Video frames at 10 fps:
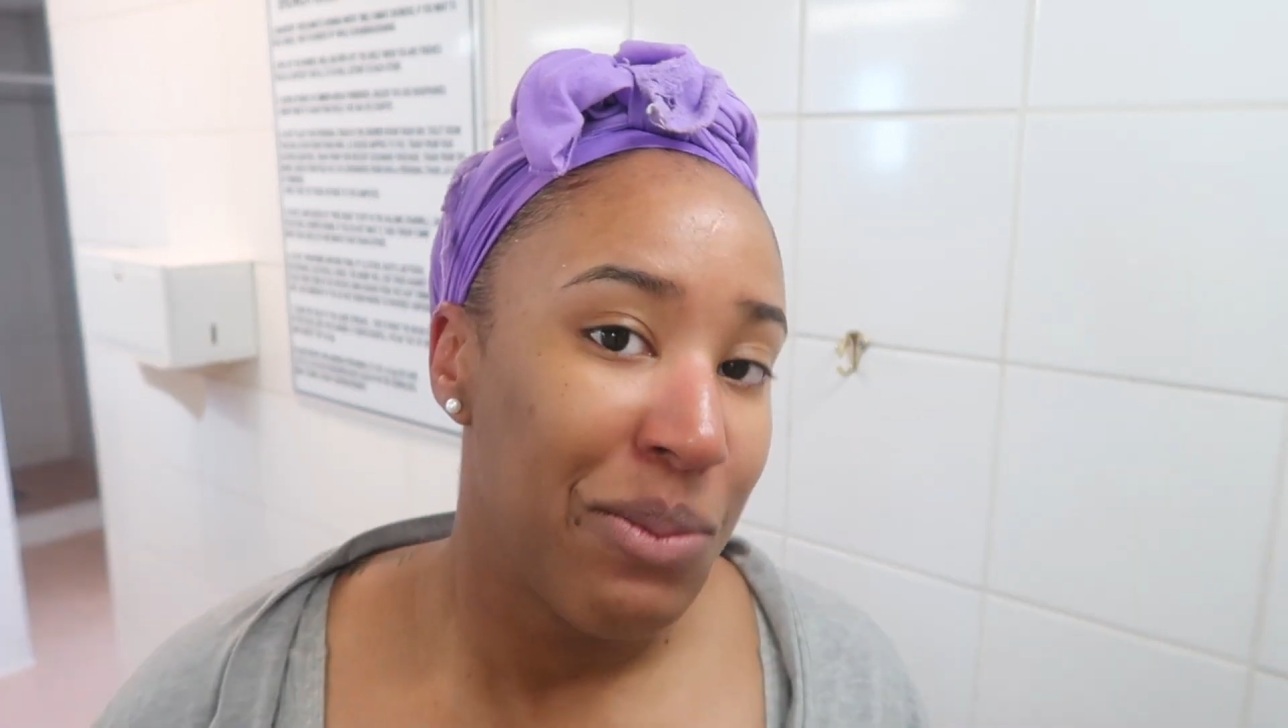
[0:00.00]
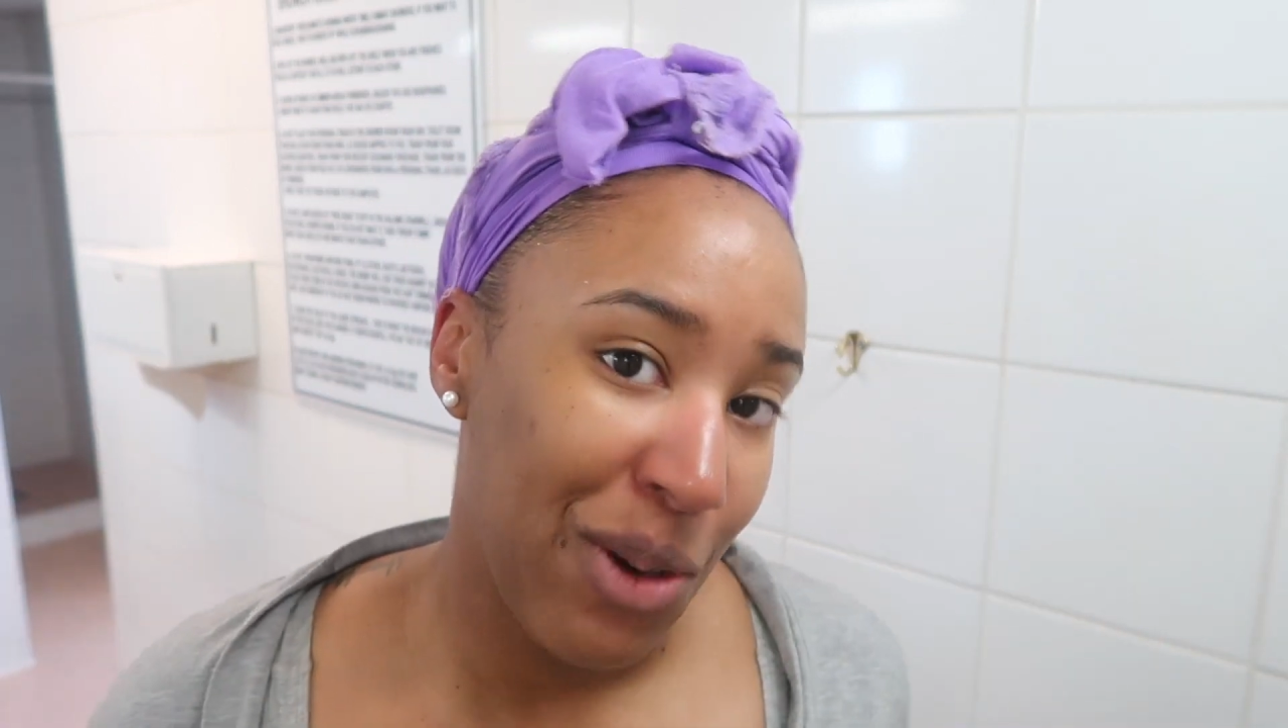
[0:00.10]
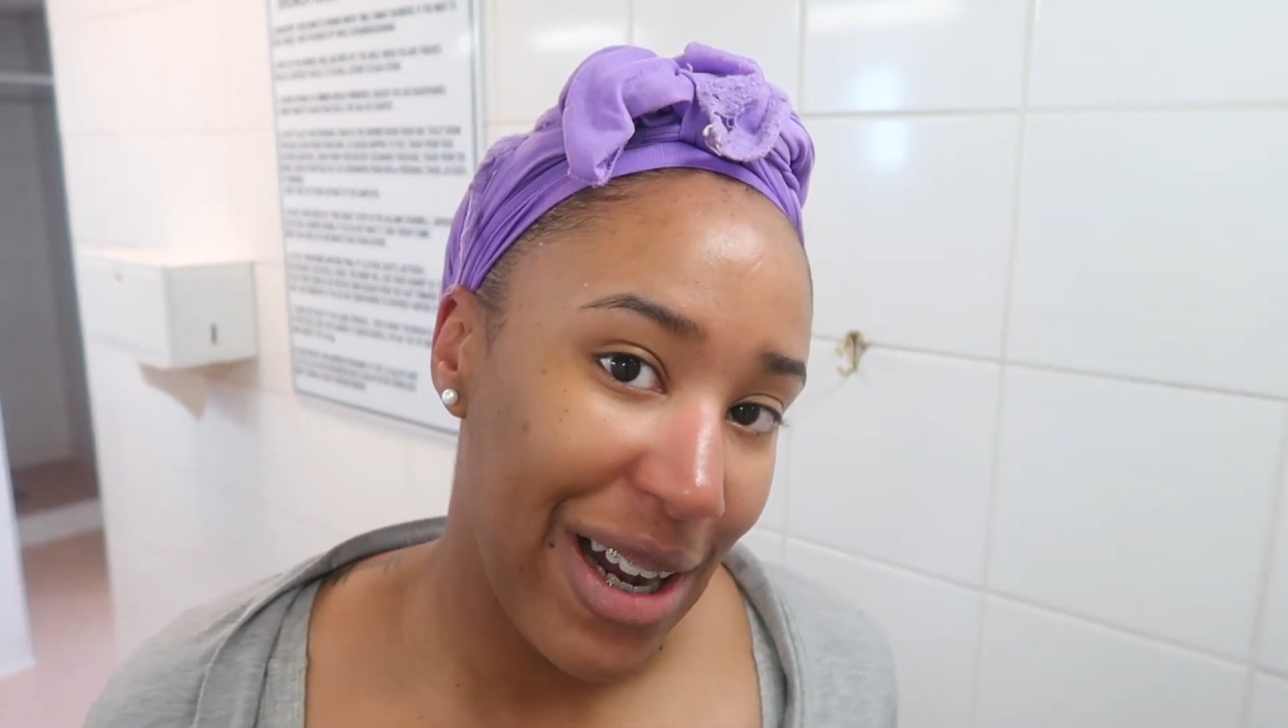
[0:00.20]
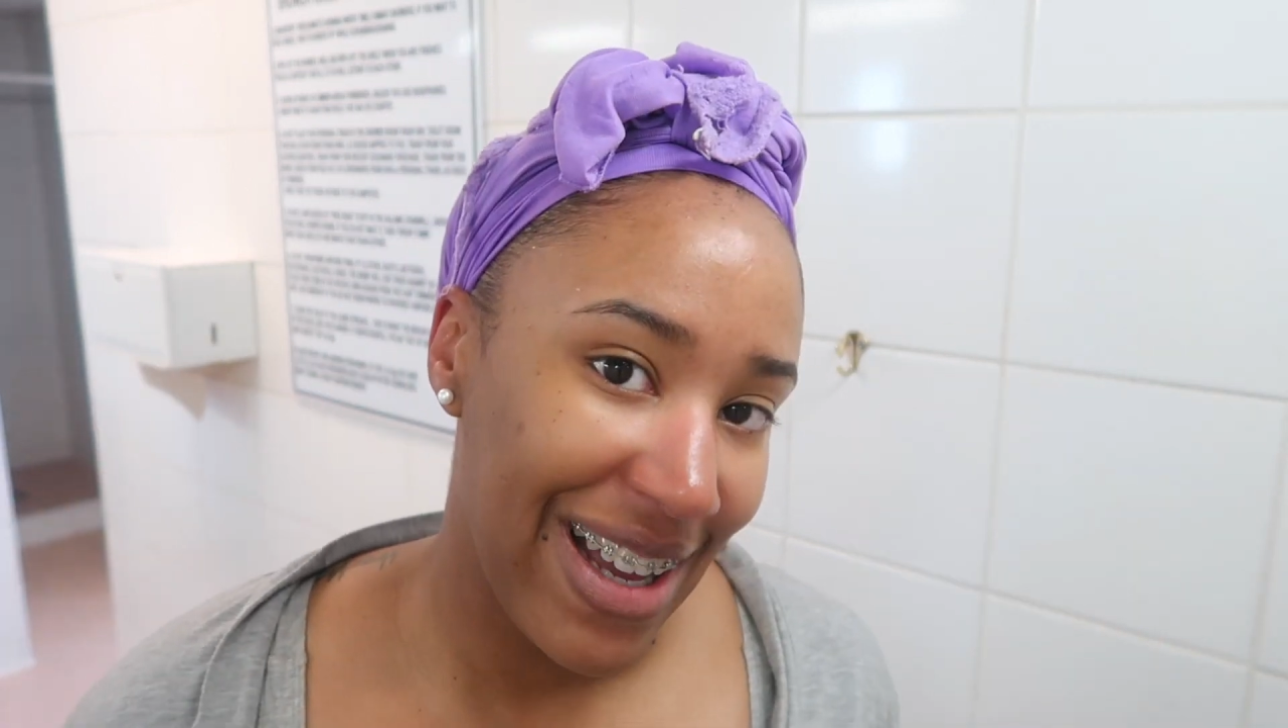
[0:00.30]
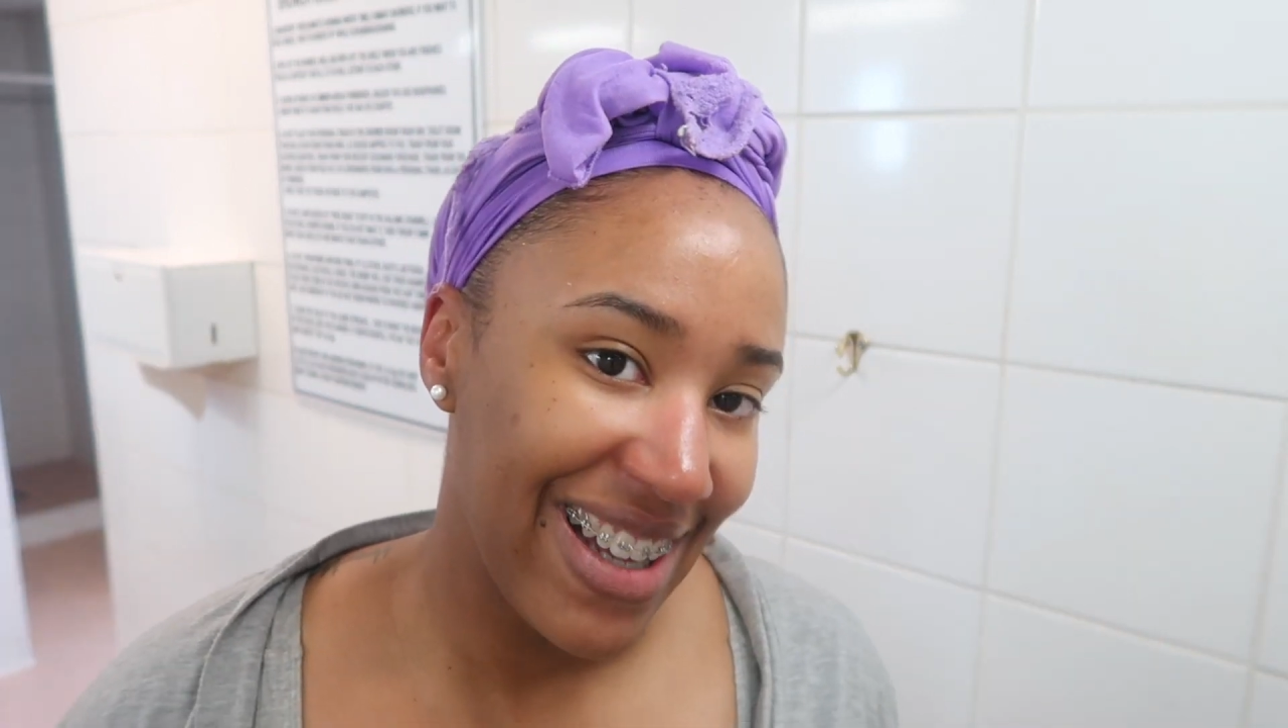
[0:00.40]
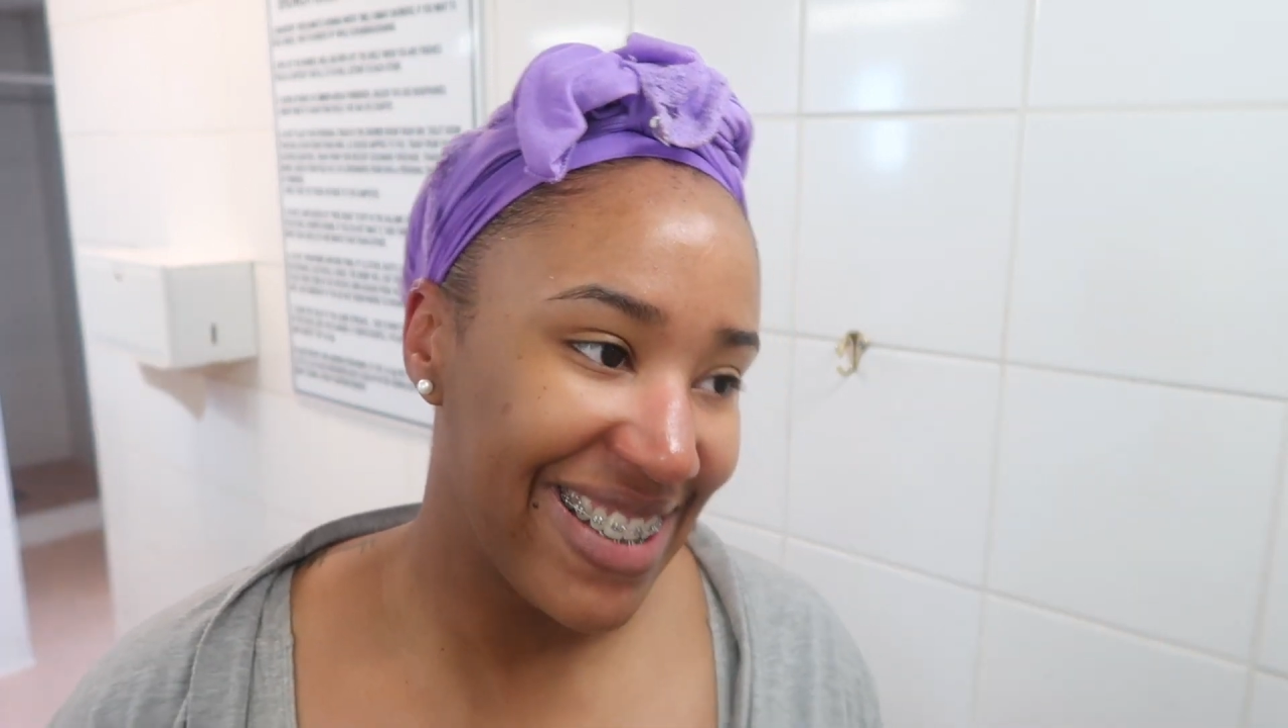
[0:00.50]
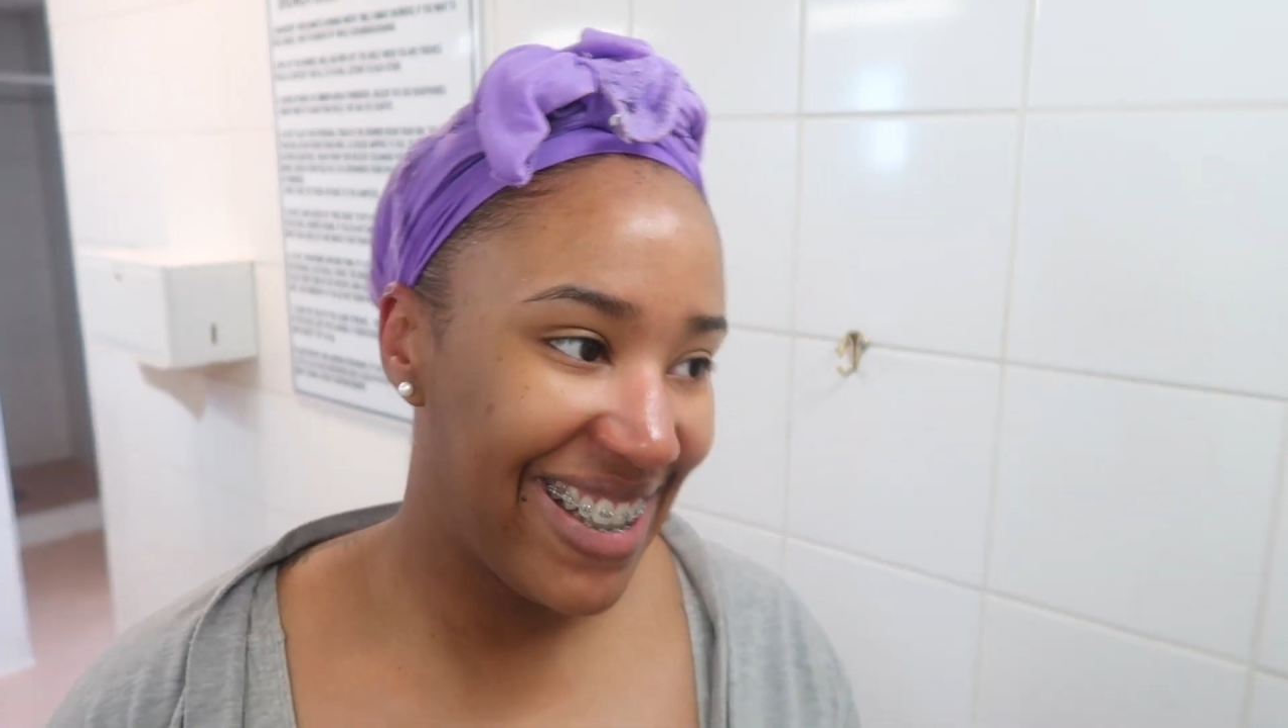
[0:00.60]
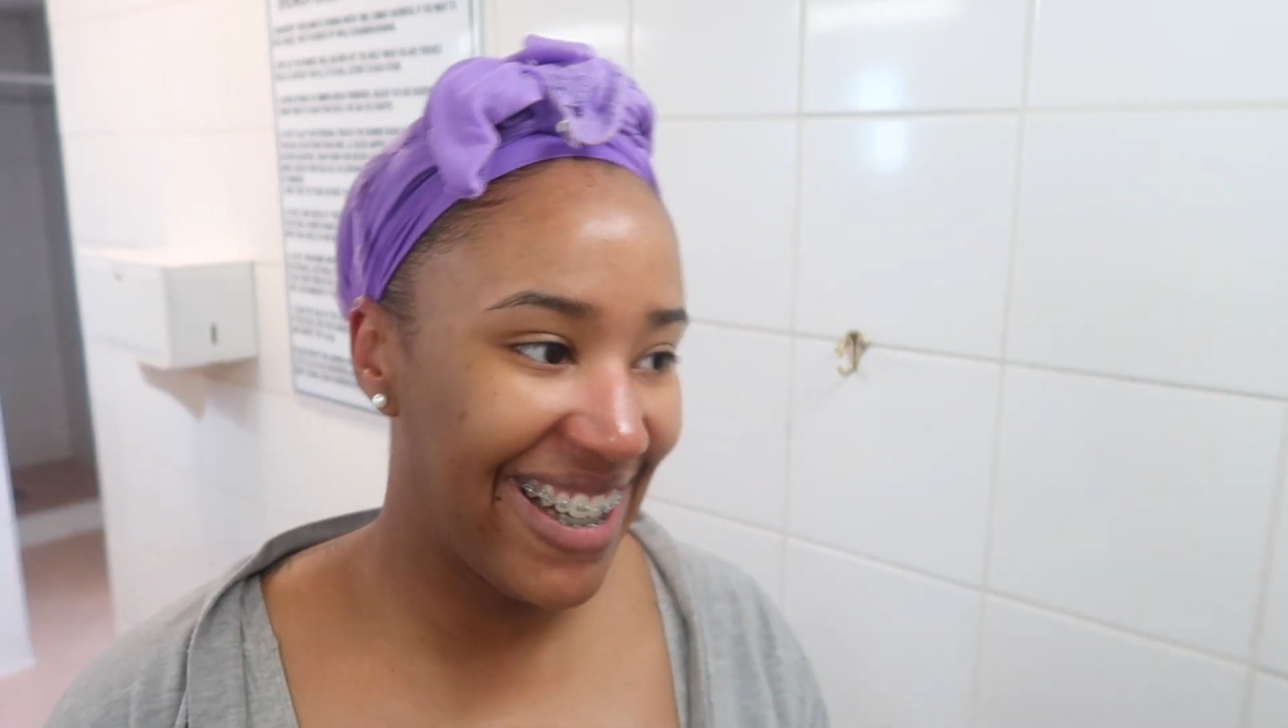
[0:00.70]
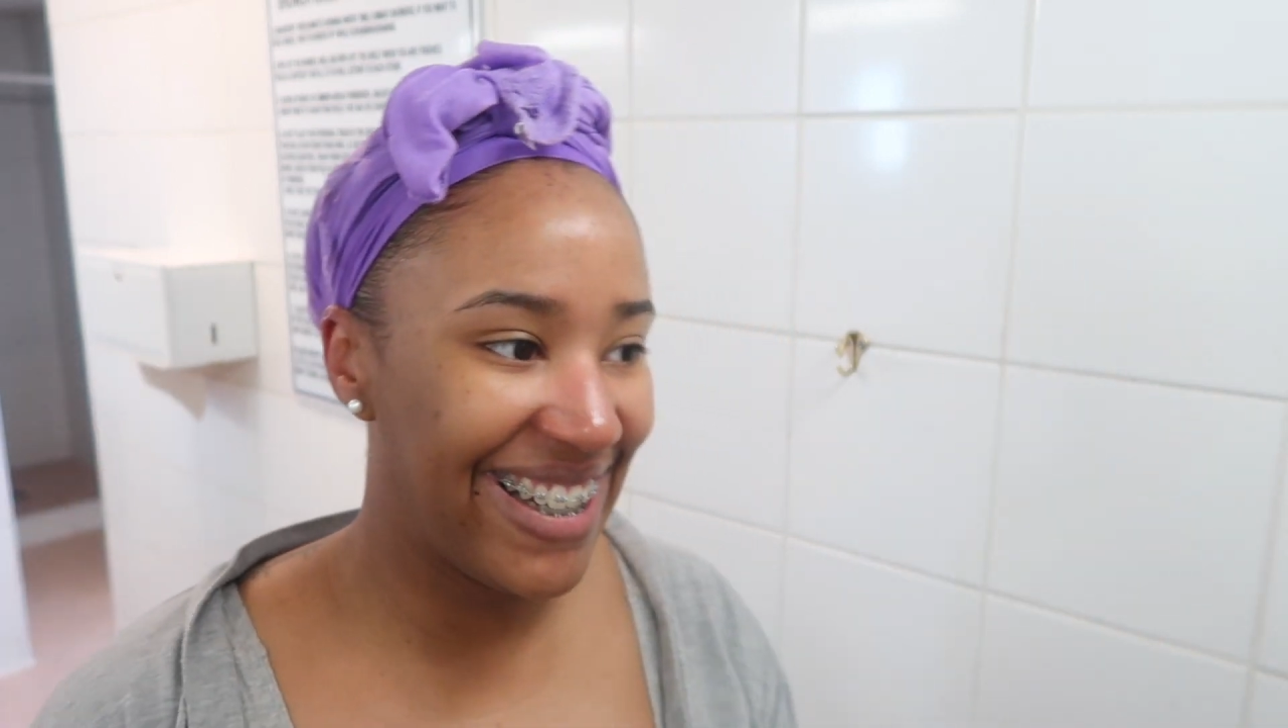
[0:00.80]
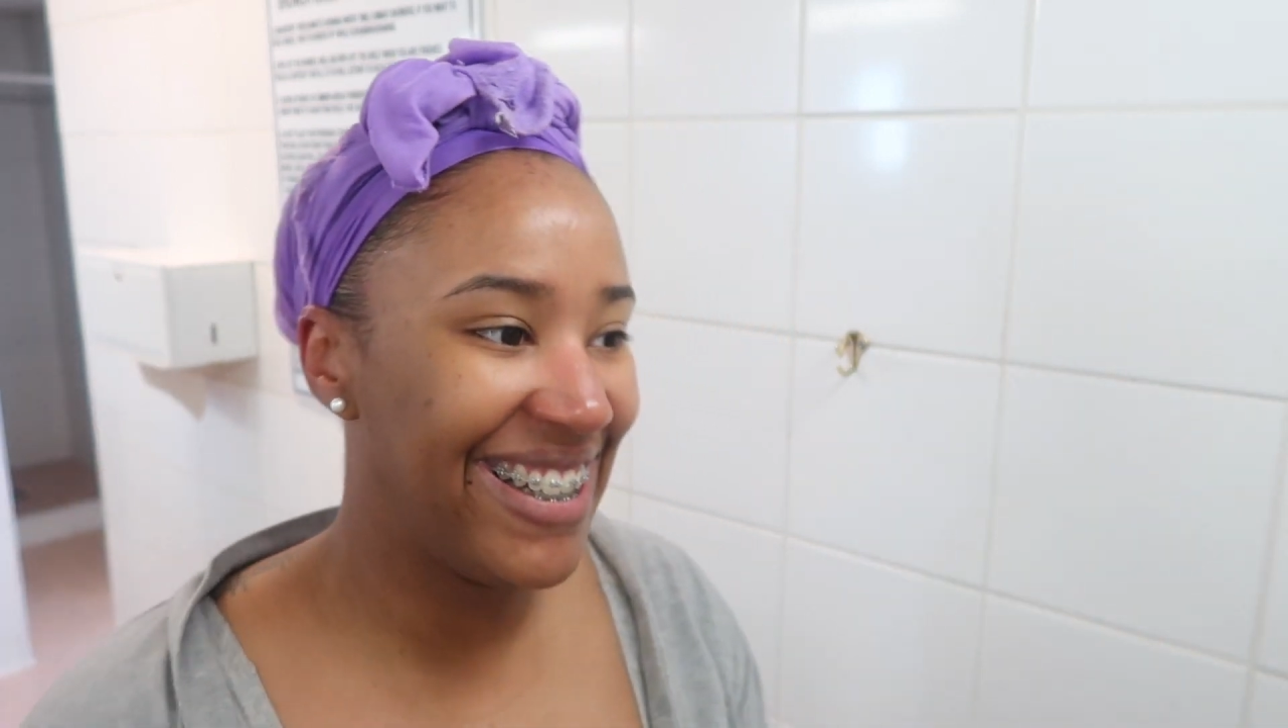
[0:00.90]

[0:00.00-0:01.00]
product.